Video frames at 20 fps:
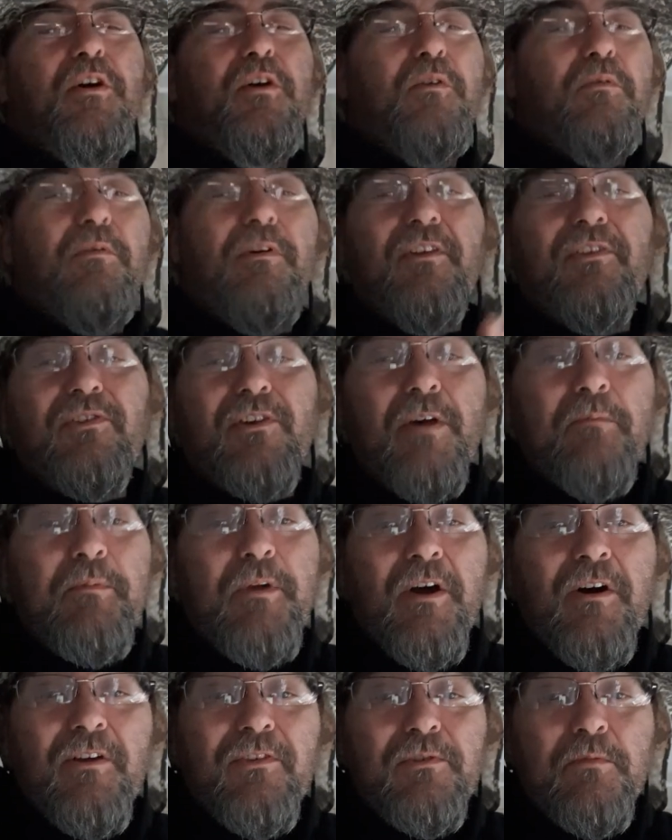What's up,
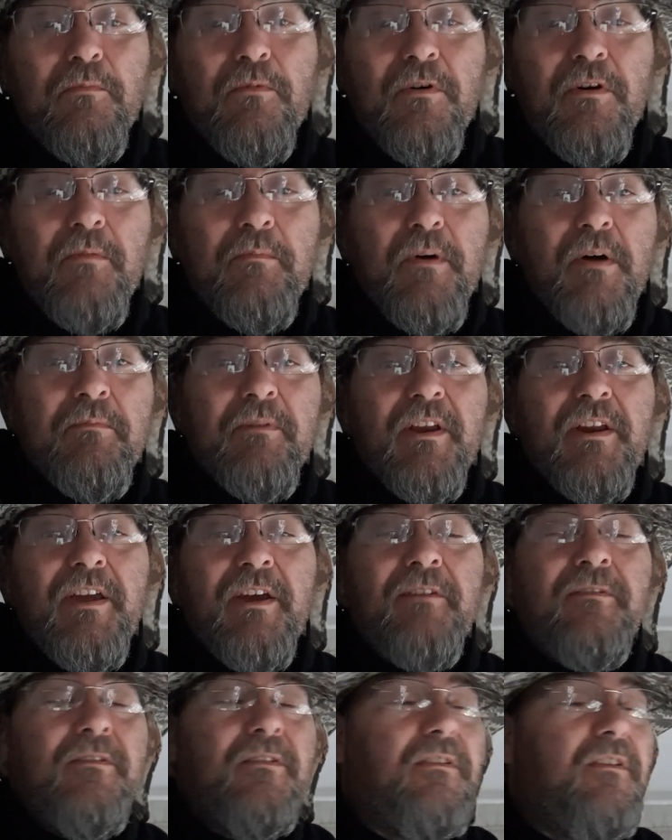y'all? It's your boy
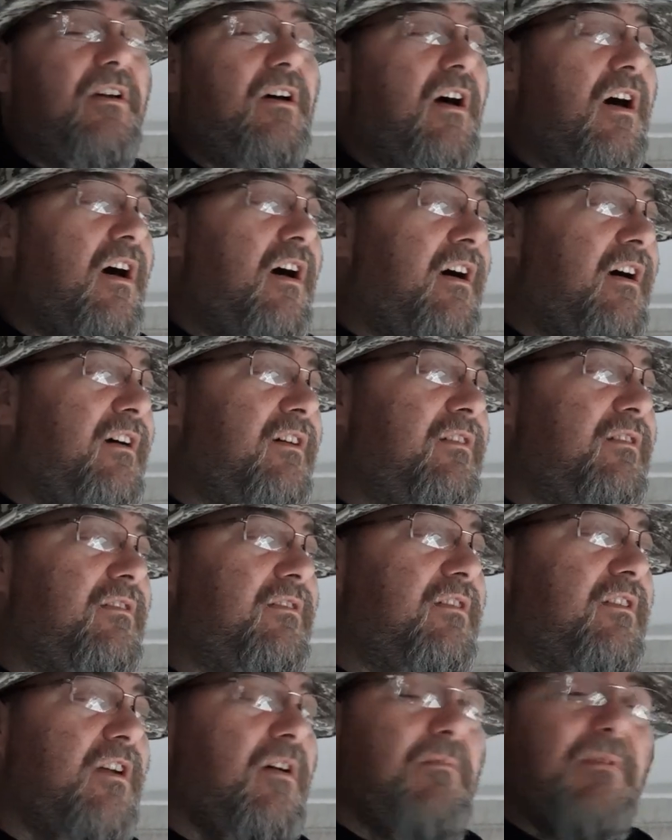Pumpkinhead,
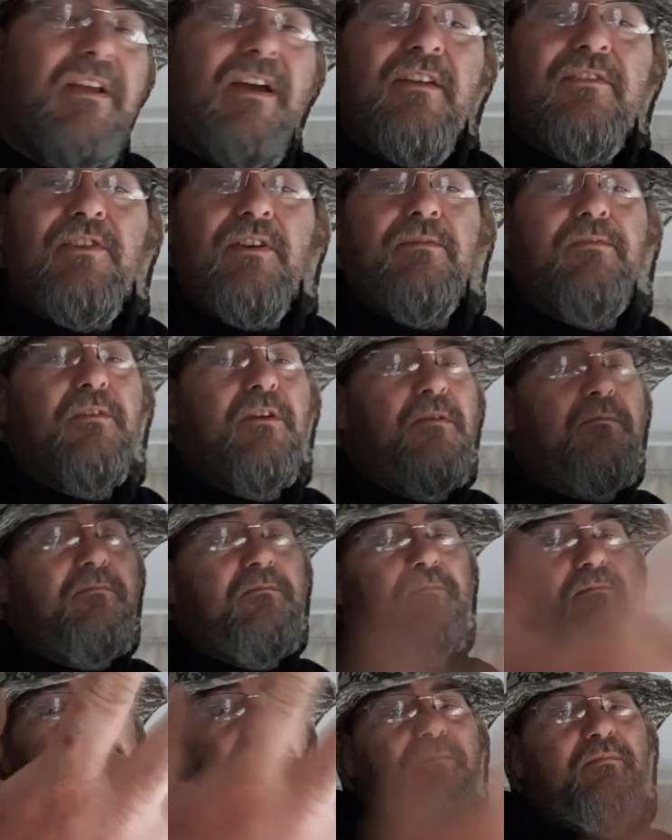coming at you from
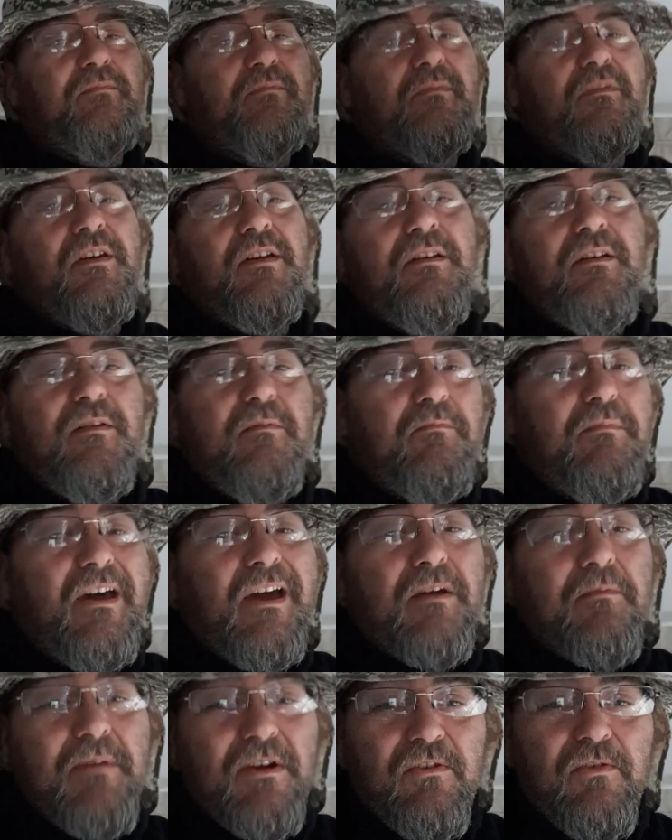
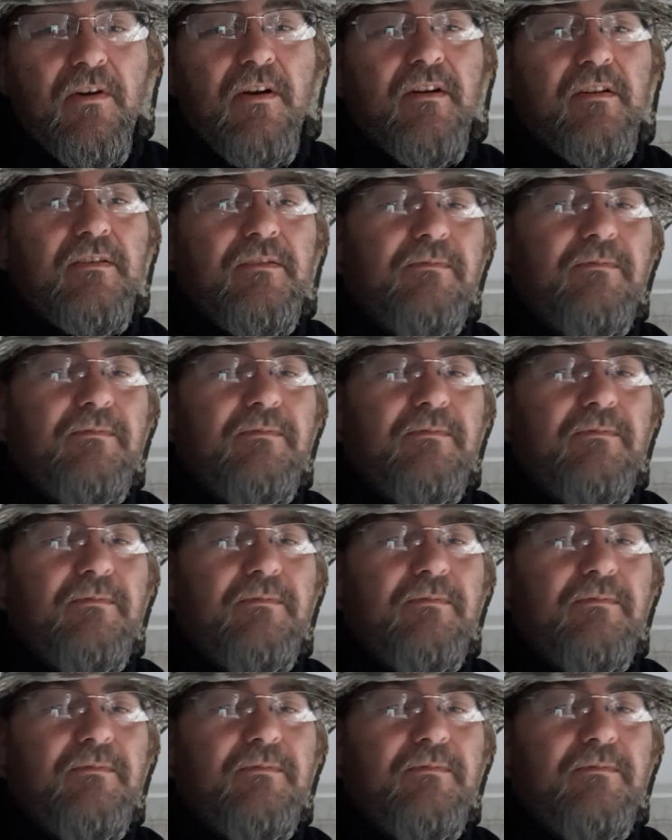back of my truck.